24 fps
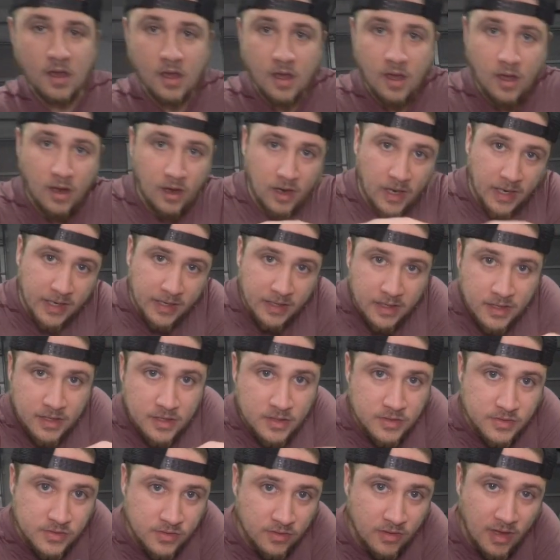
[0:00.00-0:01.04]
Alright,
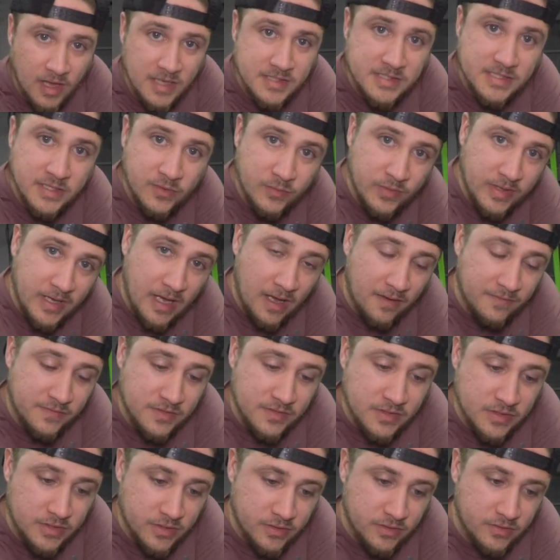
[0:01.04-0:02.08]
so the last thing we have
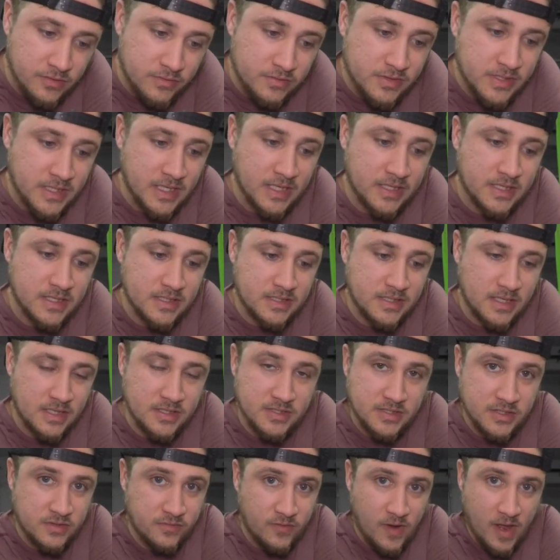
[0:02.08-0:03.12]
to do to get this
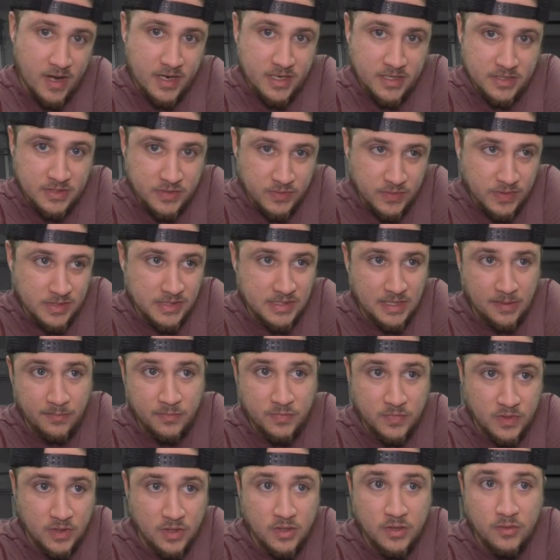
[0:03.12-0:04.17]
engine ready to
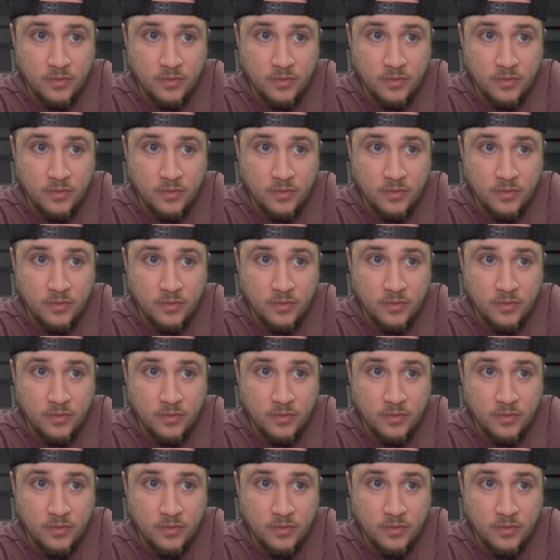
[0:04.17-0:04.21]
accept the new